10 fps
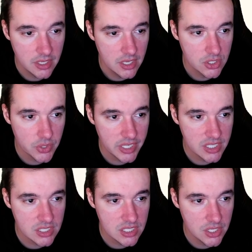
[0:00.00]
So I can
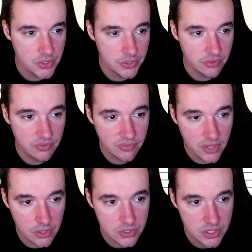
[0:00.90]
see here the
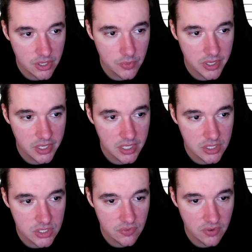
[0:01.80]
flows that are running in this
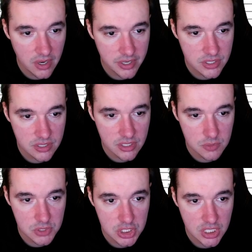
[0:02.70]
device and this
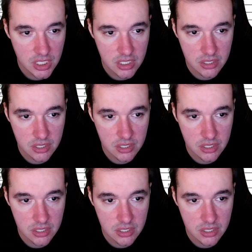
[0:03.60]
machine,